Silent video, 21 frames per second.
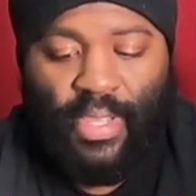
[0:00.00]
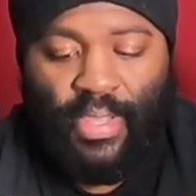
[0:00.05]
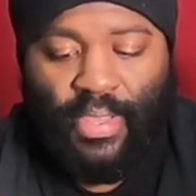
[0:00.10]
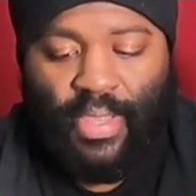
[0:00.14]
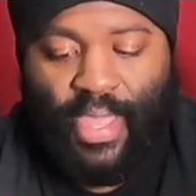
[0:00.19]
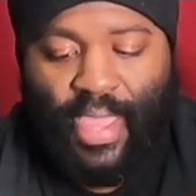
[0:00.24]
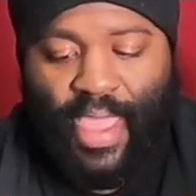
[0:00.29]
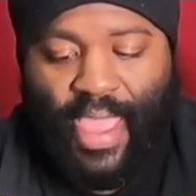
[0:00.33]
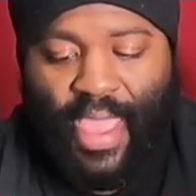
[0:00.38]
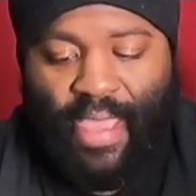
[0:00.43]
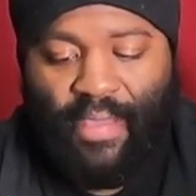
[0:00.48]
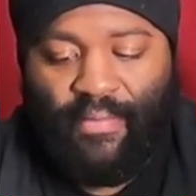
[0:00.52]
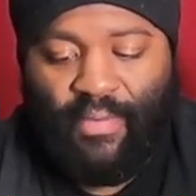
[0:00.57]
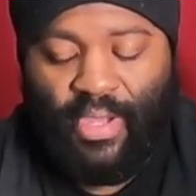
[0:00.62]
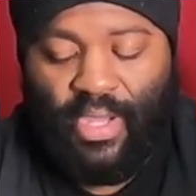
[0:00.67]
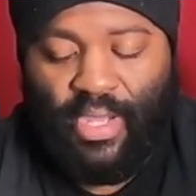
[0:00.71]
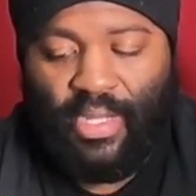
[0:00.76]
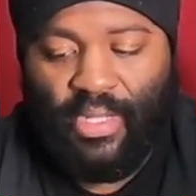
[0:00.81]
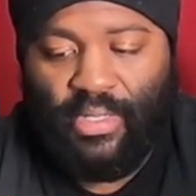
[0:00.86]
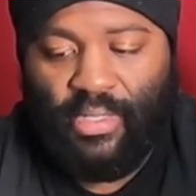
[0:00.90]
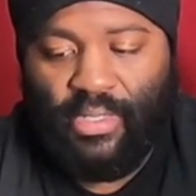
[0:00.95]
They have
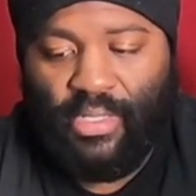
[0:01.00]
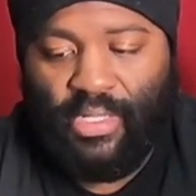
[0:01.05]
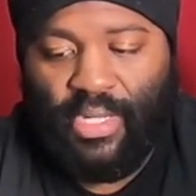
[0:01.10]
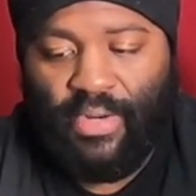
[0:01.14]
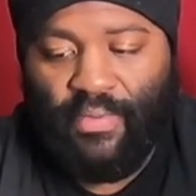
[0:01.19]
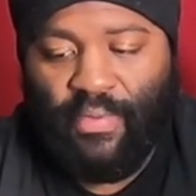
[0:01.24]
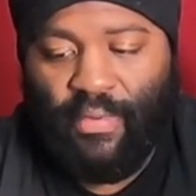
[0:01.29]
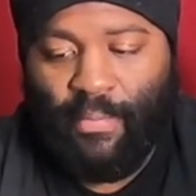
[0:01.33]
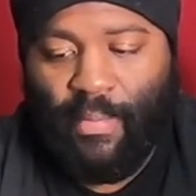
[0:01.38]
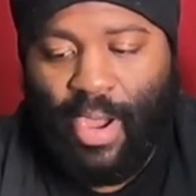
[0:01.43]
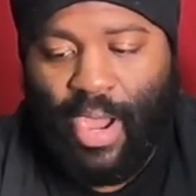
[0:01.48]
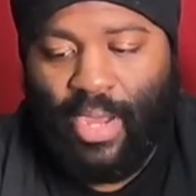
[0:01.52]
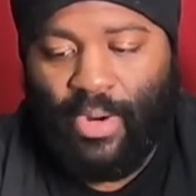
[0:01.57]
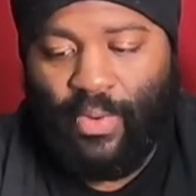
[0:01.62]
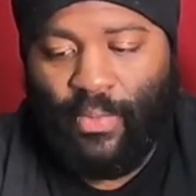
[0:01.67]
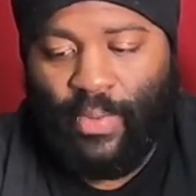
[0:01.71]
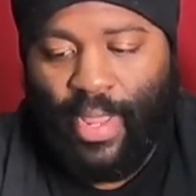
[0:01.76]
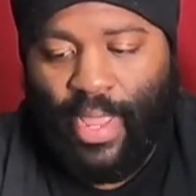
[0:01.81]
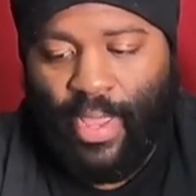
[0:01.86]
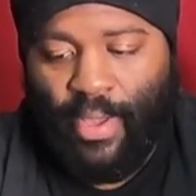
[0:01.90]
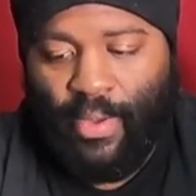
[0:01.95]
a different
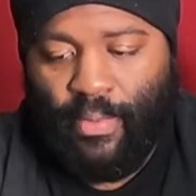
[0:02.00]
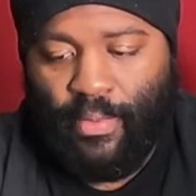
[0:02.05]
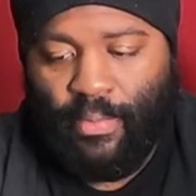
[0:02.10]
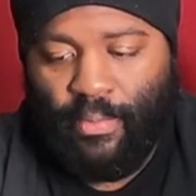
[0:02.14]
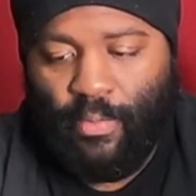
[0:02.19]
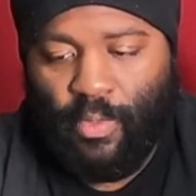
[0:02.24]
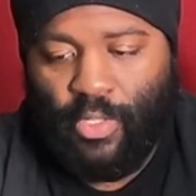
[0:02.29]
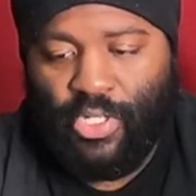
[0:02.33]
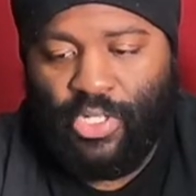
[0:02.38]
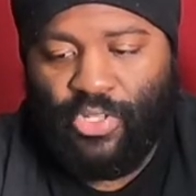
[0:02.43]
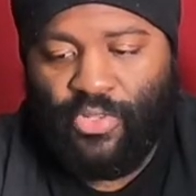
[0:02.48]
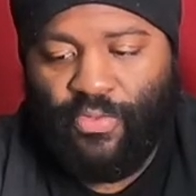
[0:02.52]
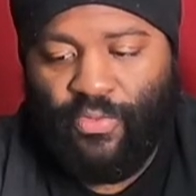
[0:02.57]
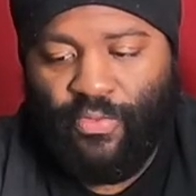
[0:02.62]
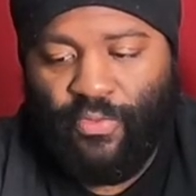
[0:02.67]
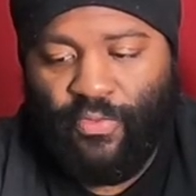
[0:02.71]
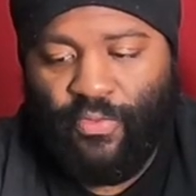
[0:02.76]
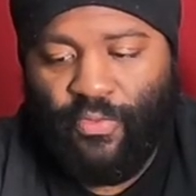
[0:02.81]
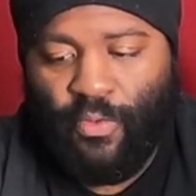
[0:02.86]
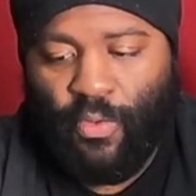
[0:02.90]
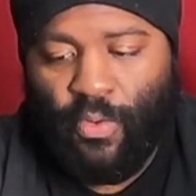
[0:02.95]
model now, which is
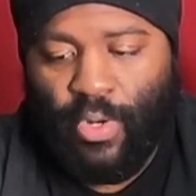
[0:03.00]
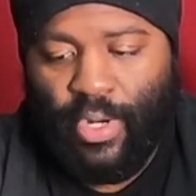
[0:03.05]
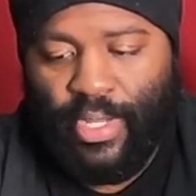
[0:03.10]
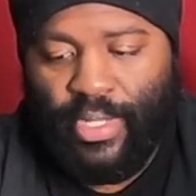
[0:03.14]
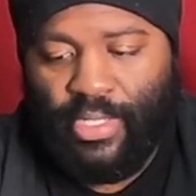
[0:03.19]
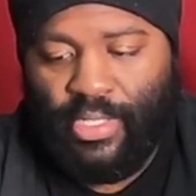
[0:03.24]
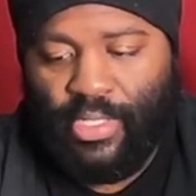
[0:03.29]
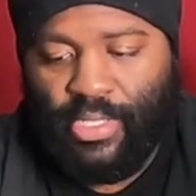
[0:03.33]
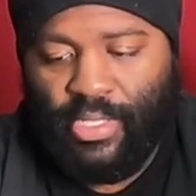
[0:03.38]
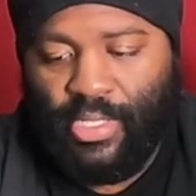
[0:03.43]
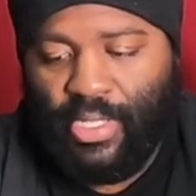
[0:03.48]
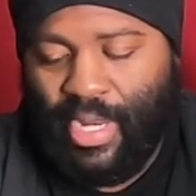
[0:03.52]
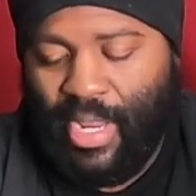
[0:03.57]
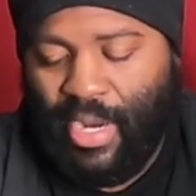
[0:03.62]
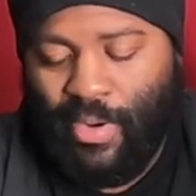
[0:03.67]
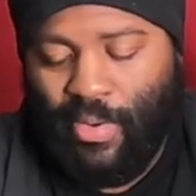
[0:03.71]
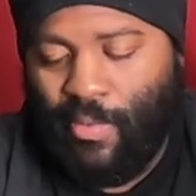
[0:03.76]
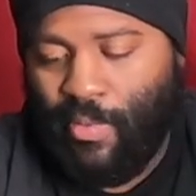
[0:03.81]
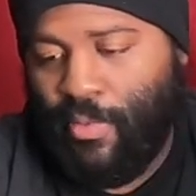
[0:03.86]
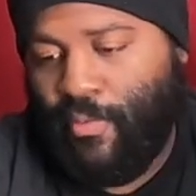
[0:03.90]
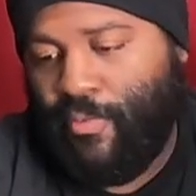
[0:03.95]
4 inches, and I
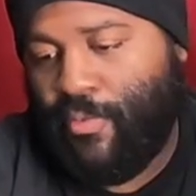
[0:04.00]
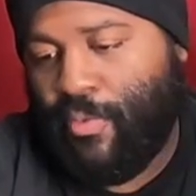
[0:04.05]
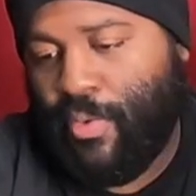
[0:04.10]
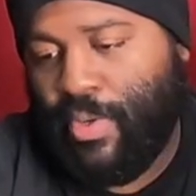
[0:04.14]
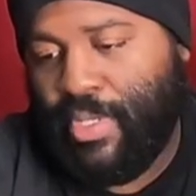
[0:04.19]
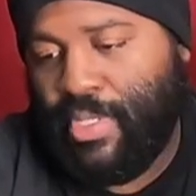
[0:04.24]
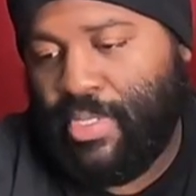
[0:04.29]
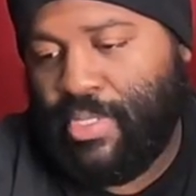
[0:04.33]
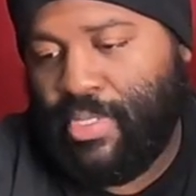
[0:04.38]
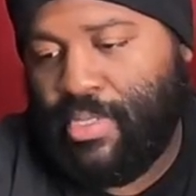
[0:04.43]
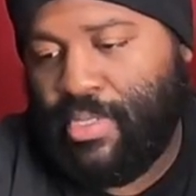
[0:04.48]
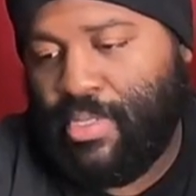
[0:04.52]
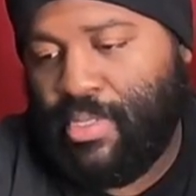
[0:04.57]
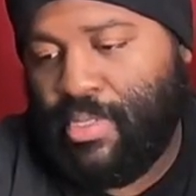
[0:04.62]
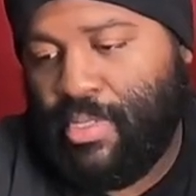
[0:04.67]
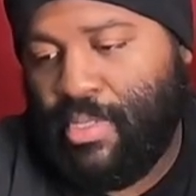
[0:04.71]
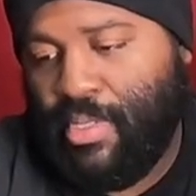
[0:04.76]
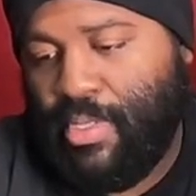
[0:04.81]
don't want 4 inches.